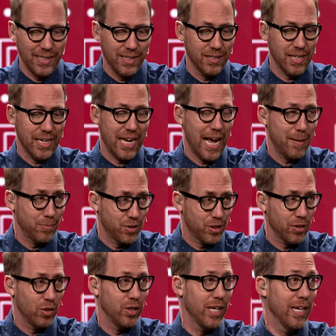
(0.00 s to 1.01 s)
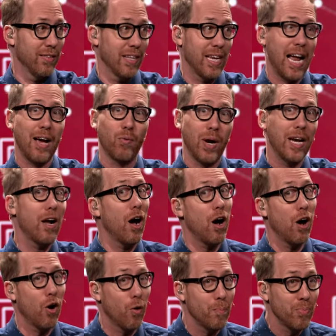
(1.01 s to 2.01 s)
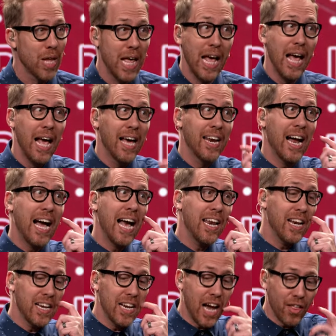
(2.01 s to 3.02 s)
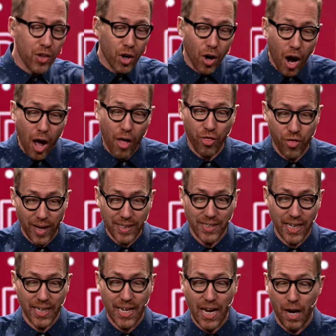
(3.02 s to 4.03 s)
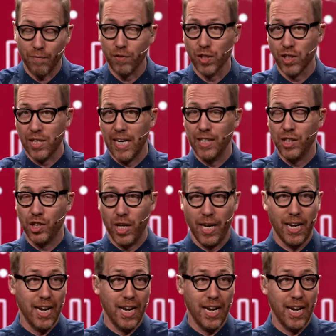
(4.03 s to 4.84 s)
And he's like, Absolutely. And then I went home and I had another authentic conversation.